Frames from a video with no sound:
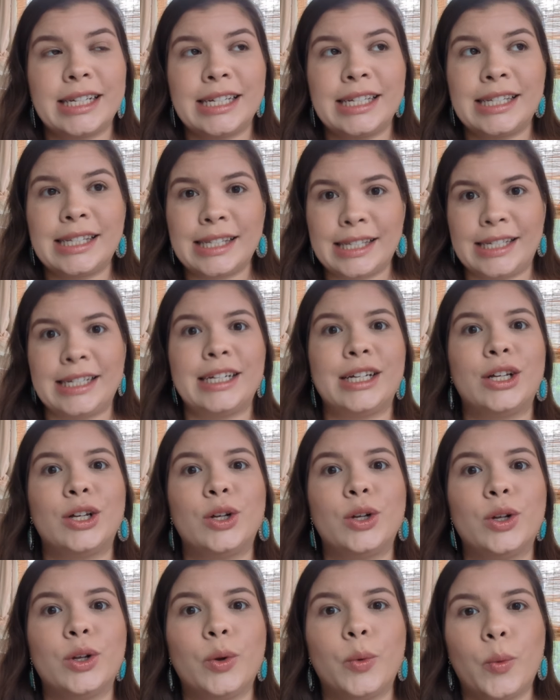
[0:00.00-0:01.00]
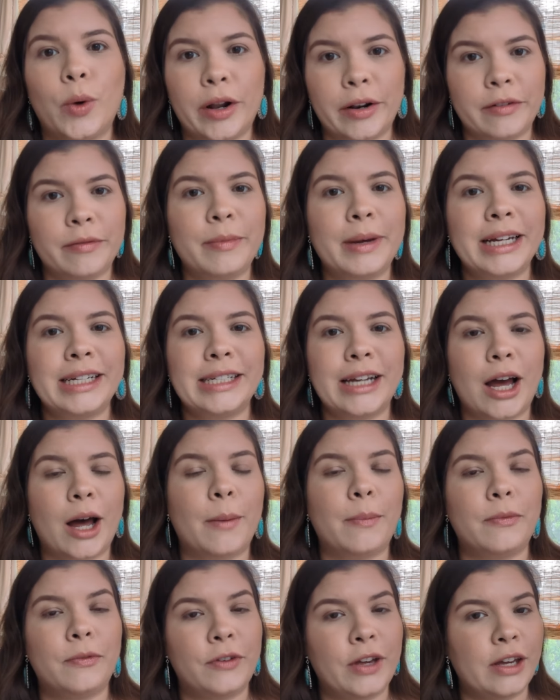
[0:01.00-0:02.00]
is still one of my
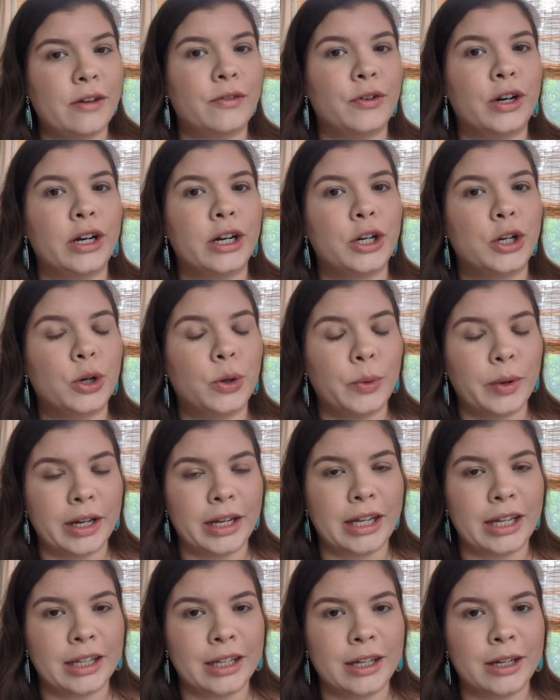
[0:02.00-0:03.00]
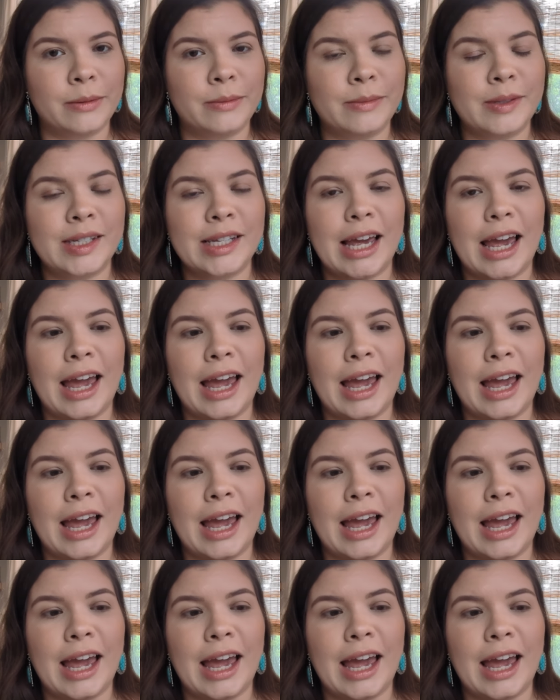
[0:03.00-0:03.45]
top favorite curriculums,